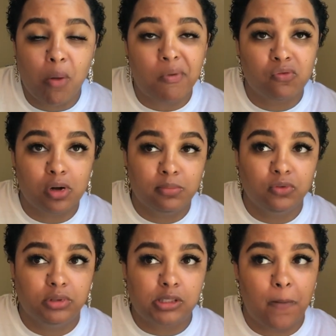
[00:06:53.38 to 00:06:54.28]
before I
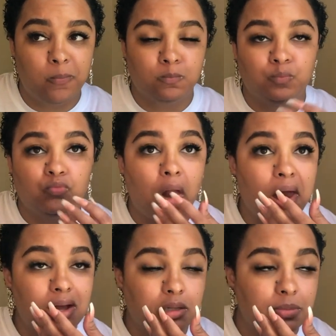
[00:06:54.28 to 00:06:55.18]
moved to
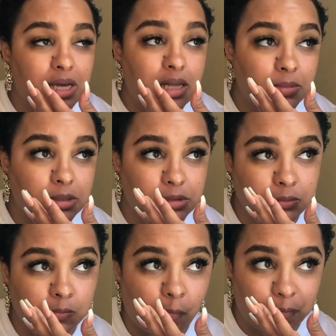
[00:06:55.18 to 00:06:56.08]
Alabama.